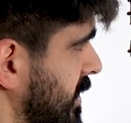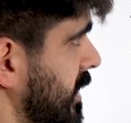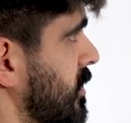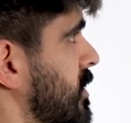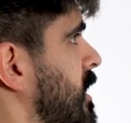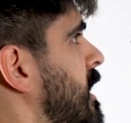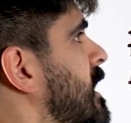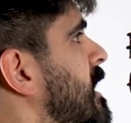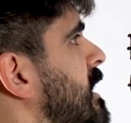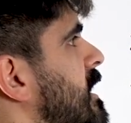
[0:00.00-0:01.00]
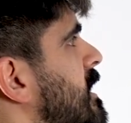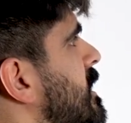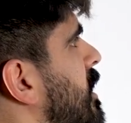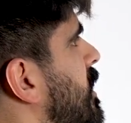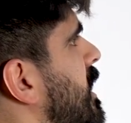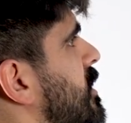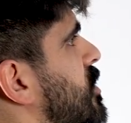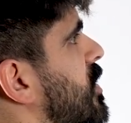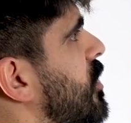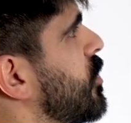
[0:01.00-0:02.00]
sense. Okay,
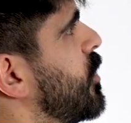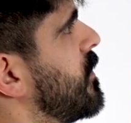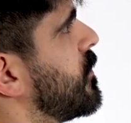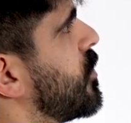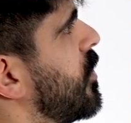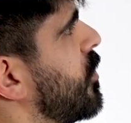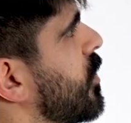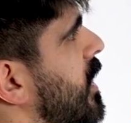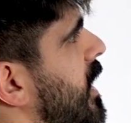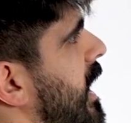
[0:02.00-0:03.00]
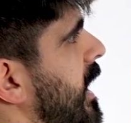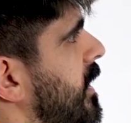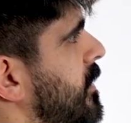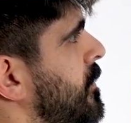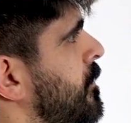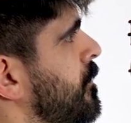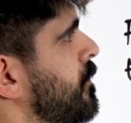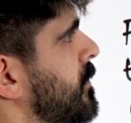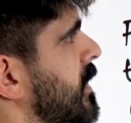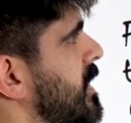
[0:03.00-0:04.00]
so we've got all of that.
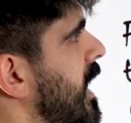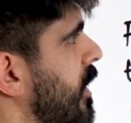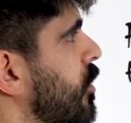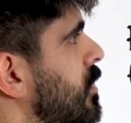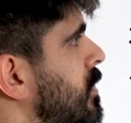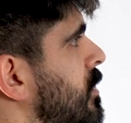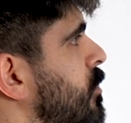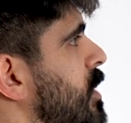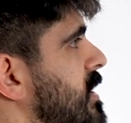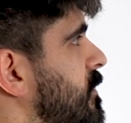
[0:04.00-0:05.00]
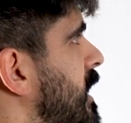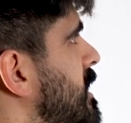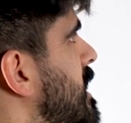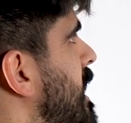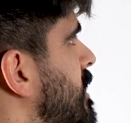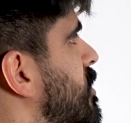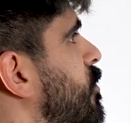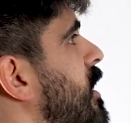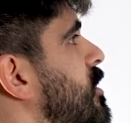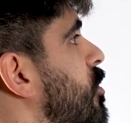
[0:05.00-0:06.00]
Now, we need to find the x
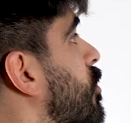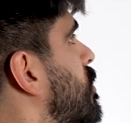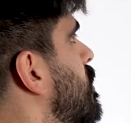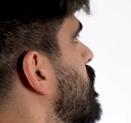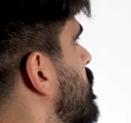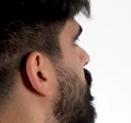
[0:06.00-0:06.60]
and y coordinates,